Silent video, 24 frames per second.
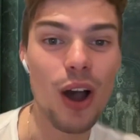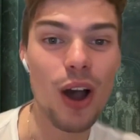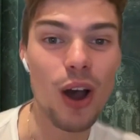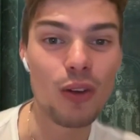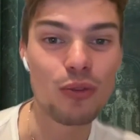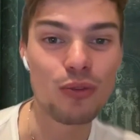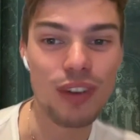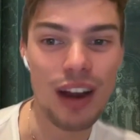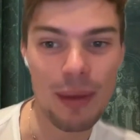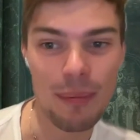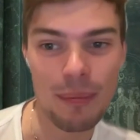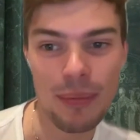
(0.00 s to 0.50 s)

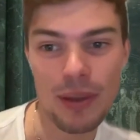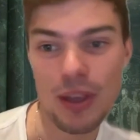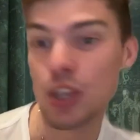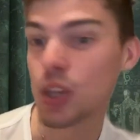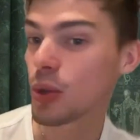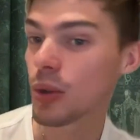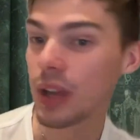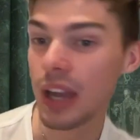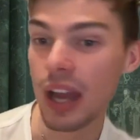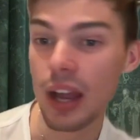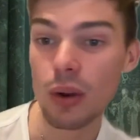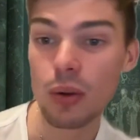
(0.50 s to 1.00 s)
unwrap it. You
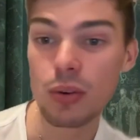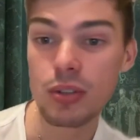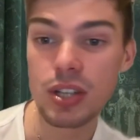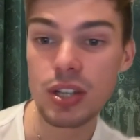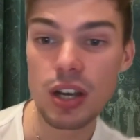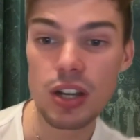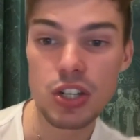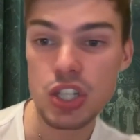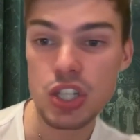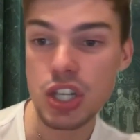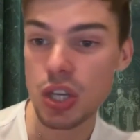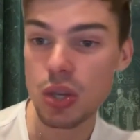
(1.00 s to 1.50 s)
cannot
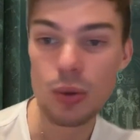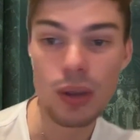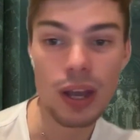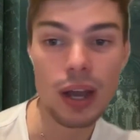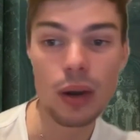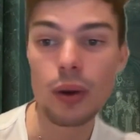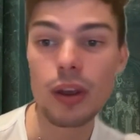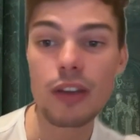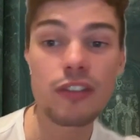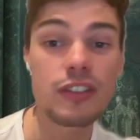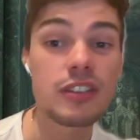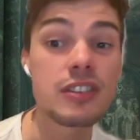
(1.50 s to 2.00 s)
touch it. You
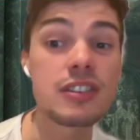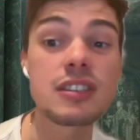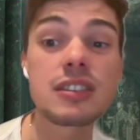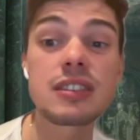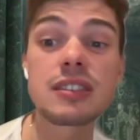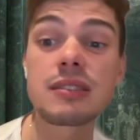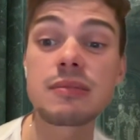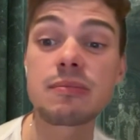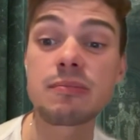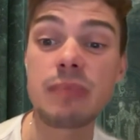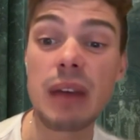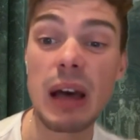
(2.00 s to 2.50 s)
cannot even
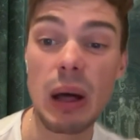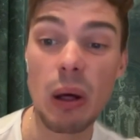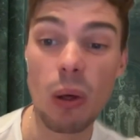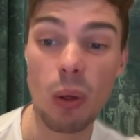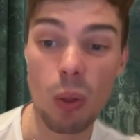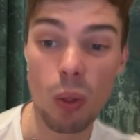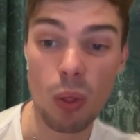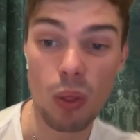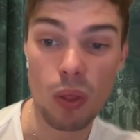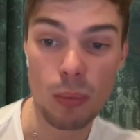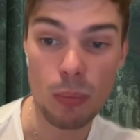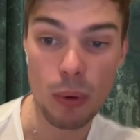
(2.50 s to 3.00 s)

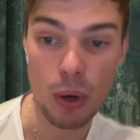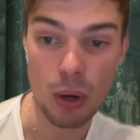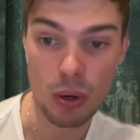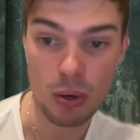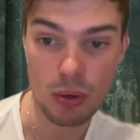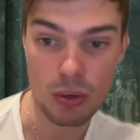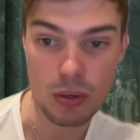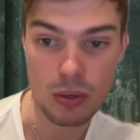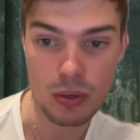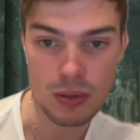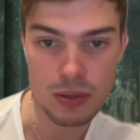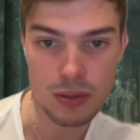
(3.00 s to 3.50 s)
smell the
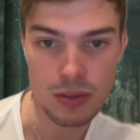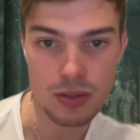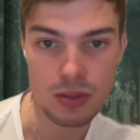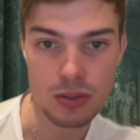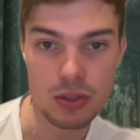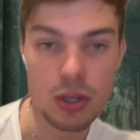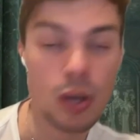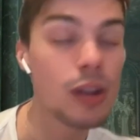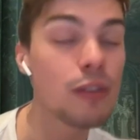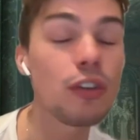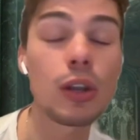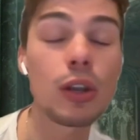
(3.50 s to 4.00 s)
box.
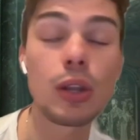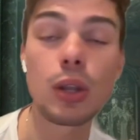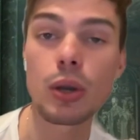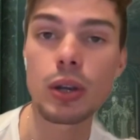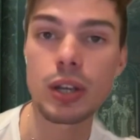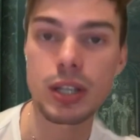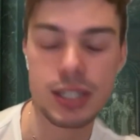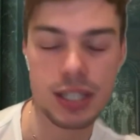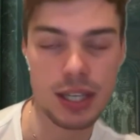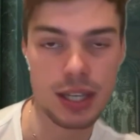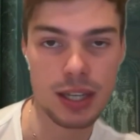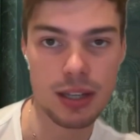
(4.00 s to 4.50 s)
Don't even look
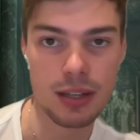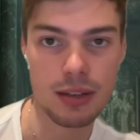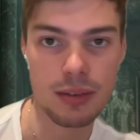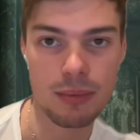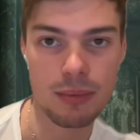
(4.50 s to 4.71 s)
at it.